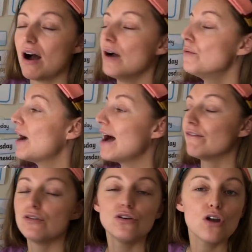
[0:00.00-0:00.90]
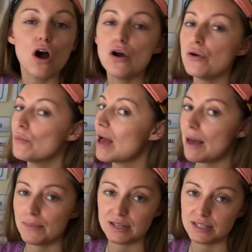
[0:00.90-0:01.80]
I will have no
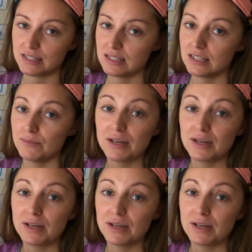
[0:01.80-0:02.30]
peppers